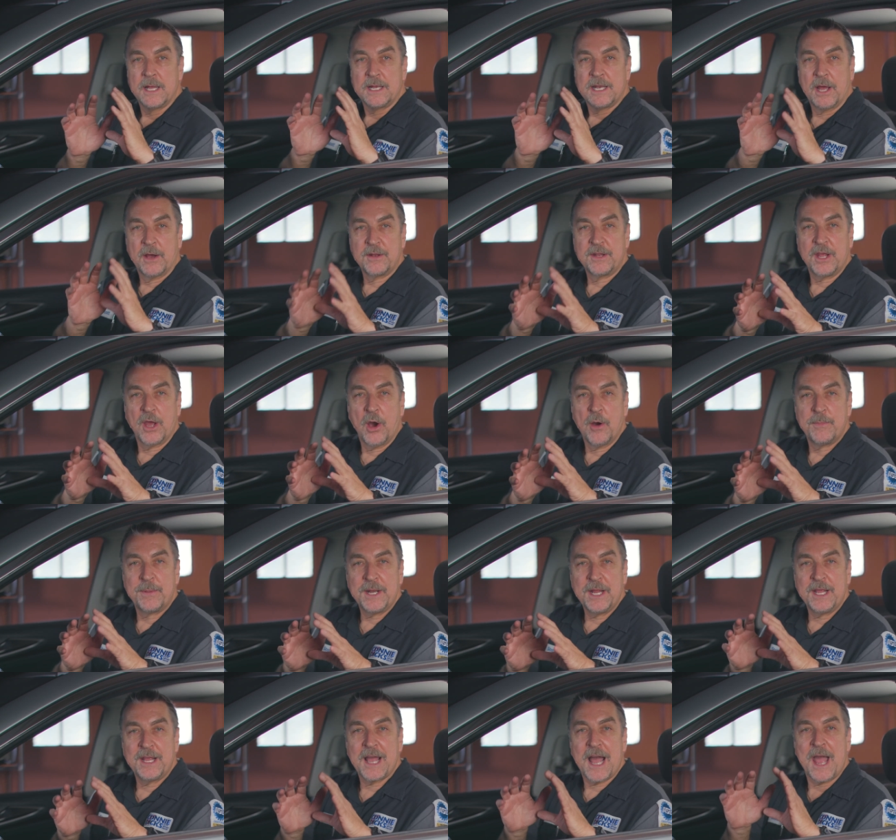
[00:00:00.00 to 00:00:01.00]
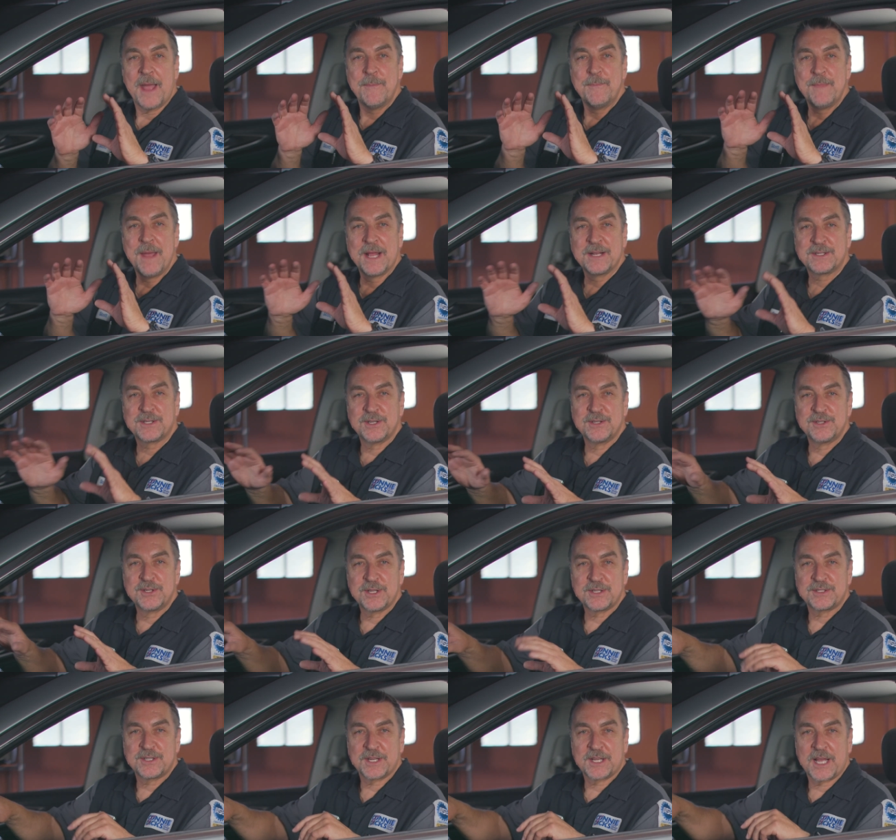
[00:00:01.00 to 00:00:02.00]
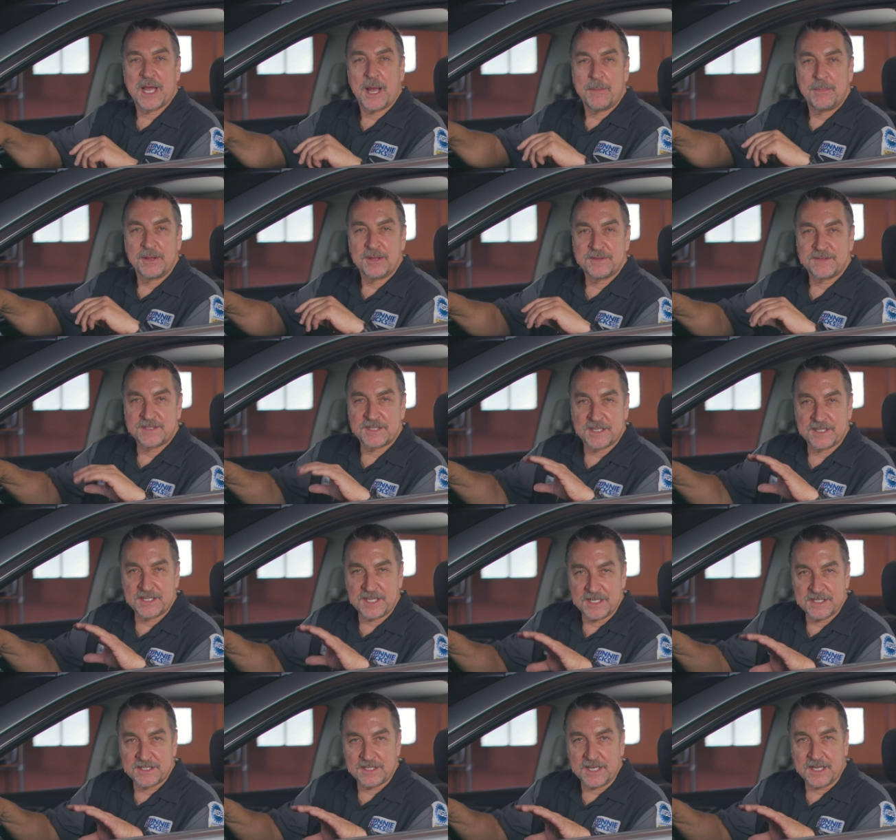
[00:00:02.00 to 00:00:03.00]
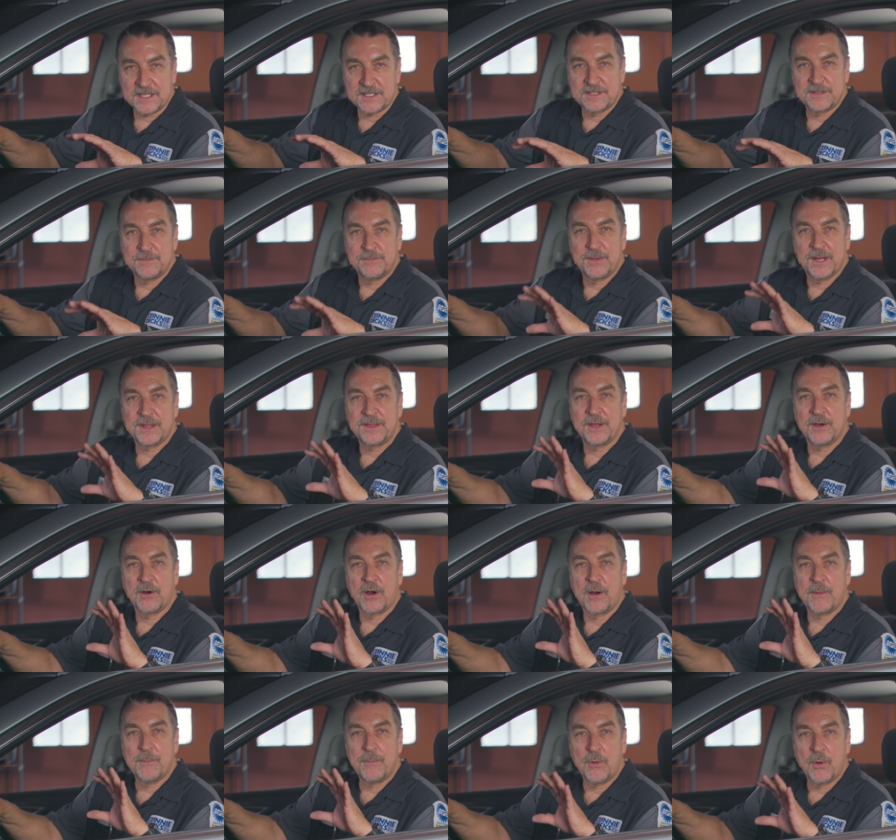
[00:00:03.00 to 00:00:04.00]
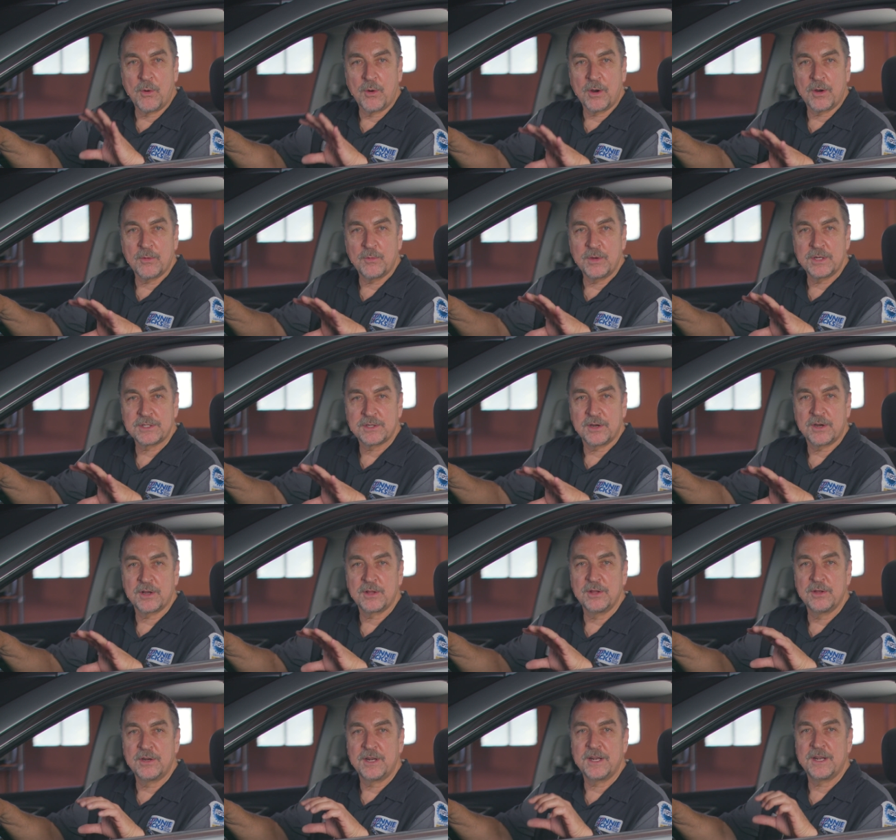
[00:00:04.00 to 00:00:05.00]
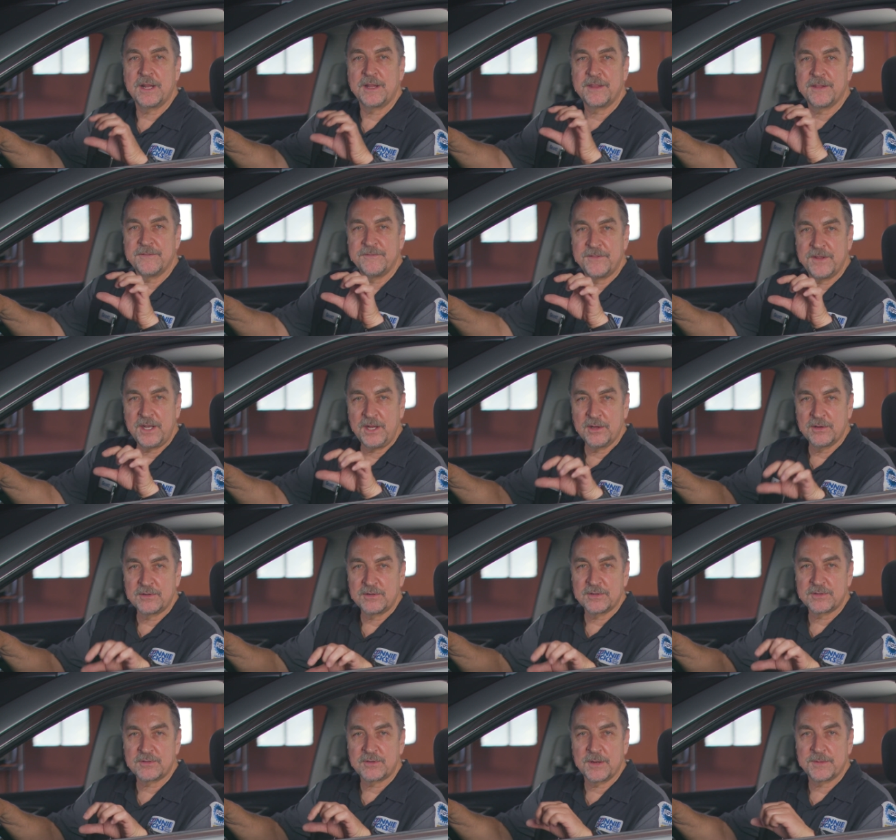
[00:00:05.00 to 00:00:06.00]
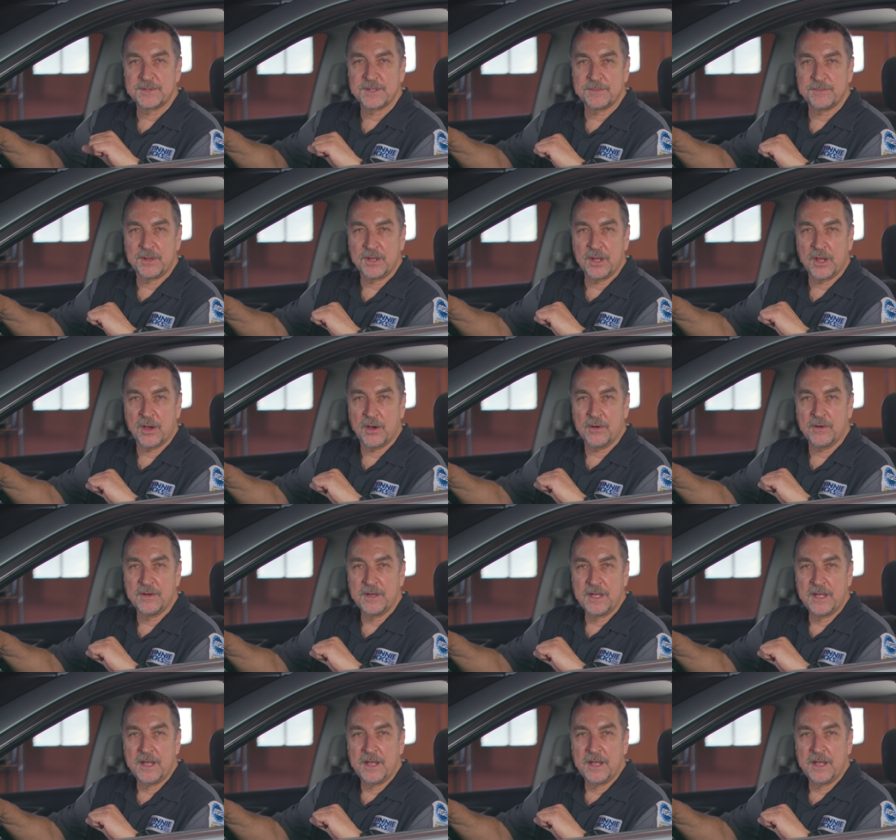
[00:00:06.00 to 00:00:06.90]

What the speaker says: Now, in the opening, I mentioned just a couple of statistics, but there are more which are included in the video description below.